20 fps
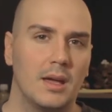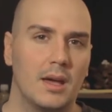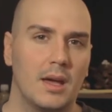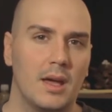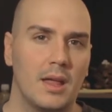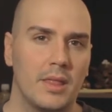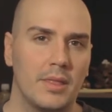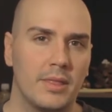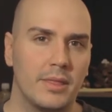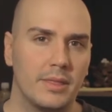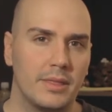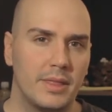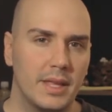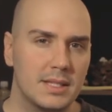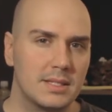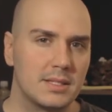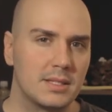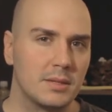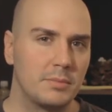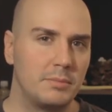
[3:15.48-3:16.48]
And
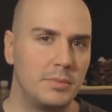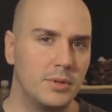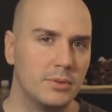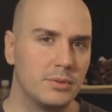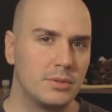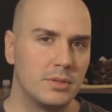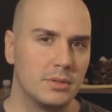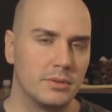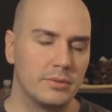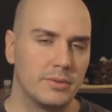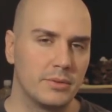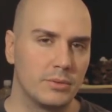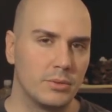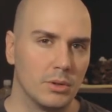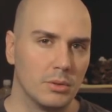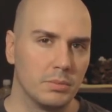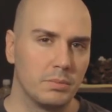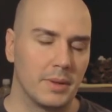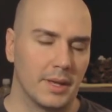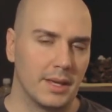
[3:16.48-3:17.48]
that's the beauty of the
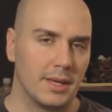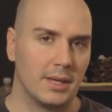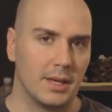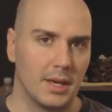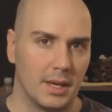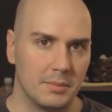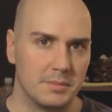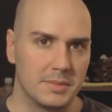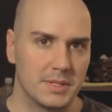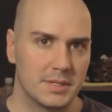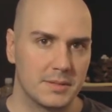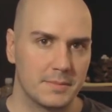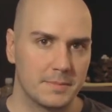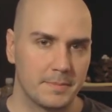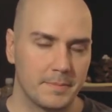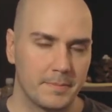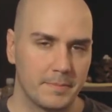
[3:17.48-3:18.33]
role-playing games.